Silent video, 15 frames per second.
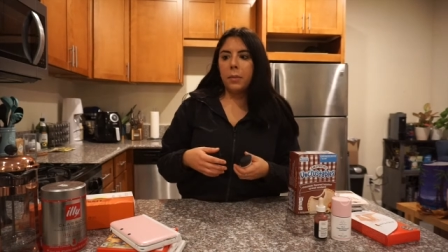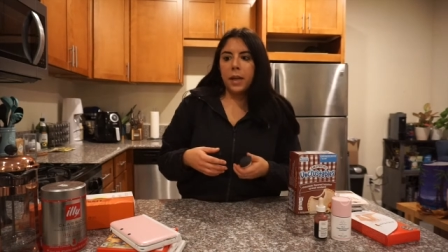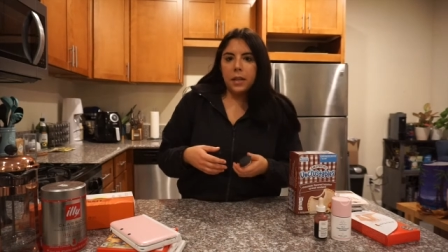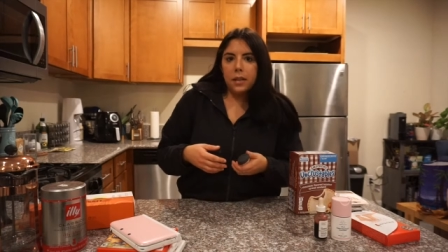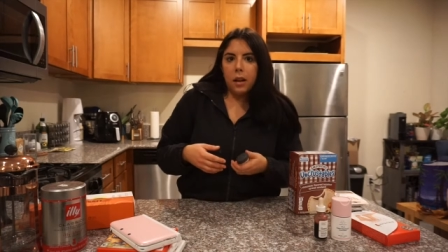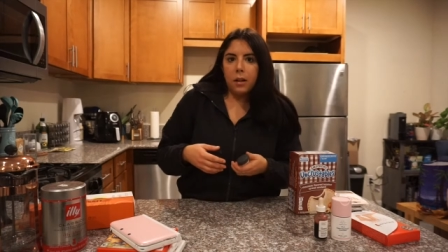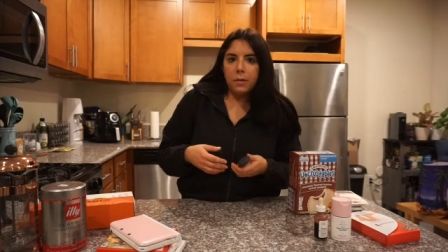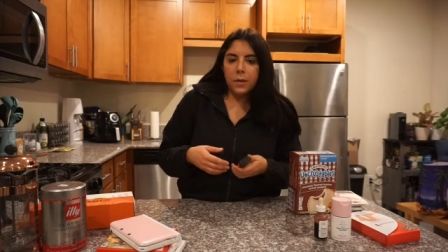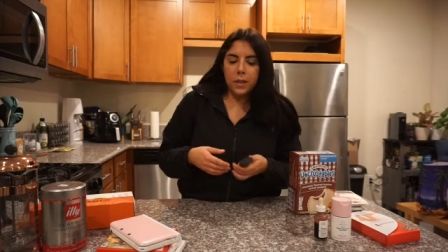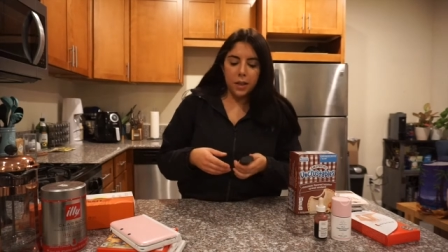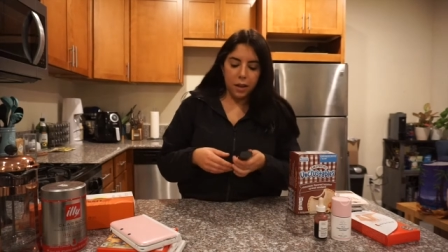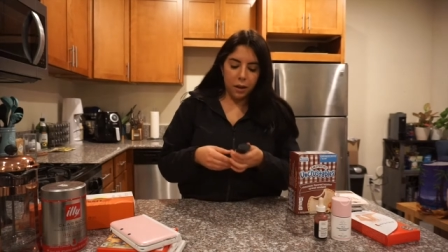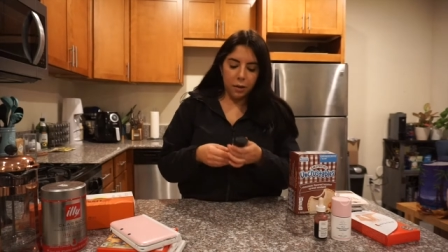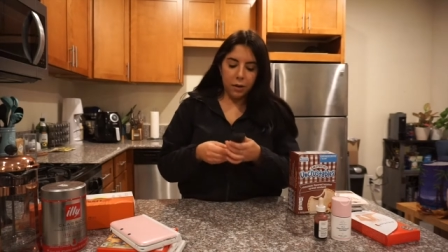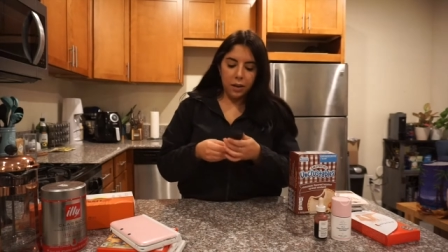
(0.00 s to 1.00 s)
myself.
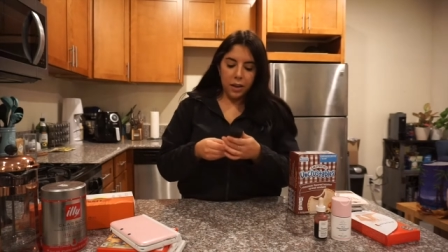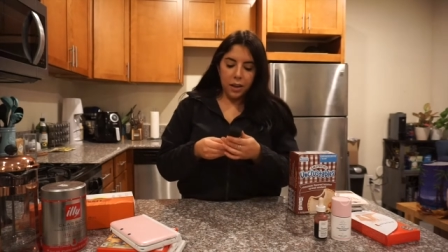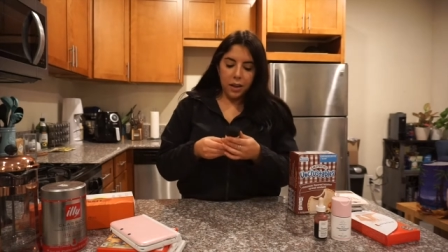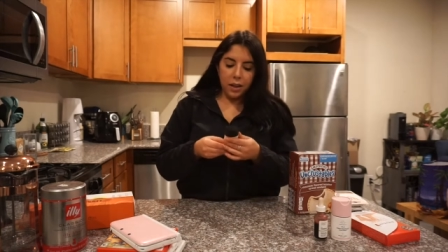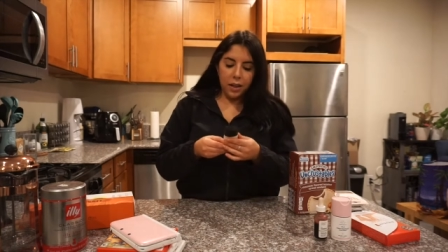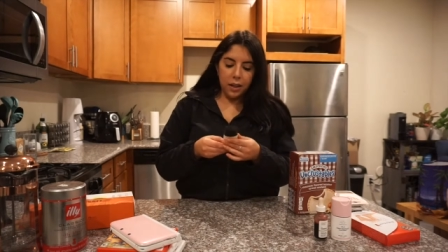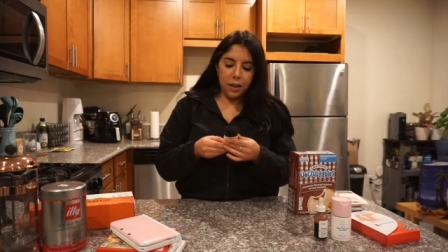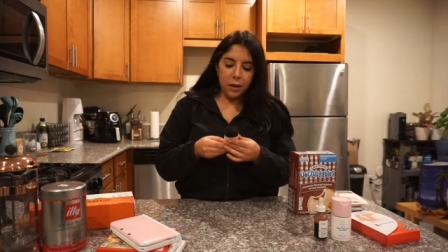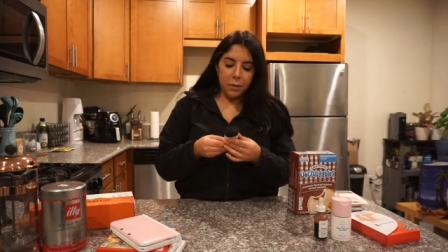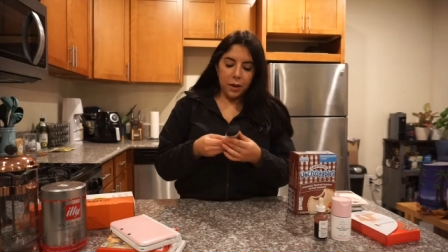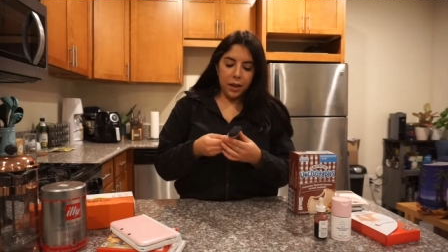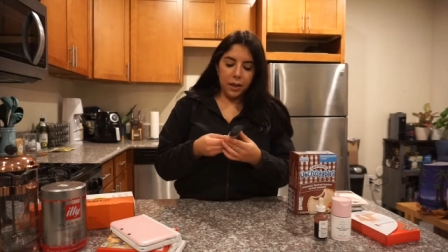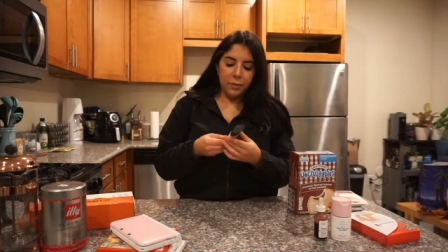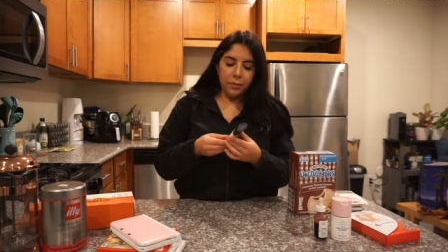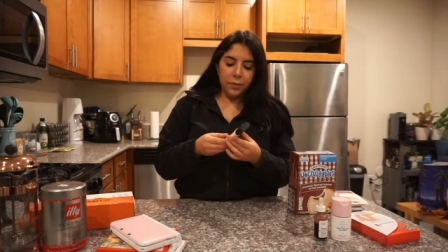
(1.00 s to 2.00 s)
So you know
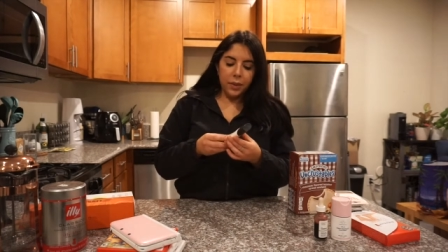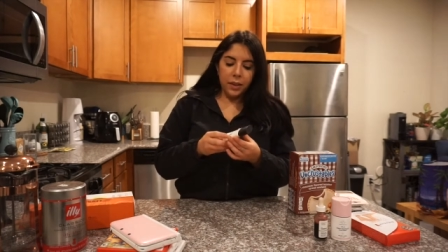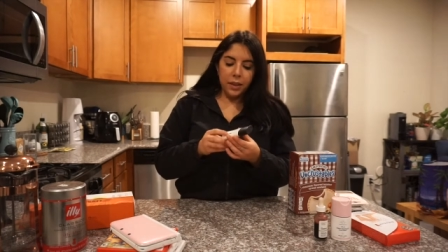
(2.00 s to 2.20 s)
what?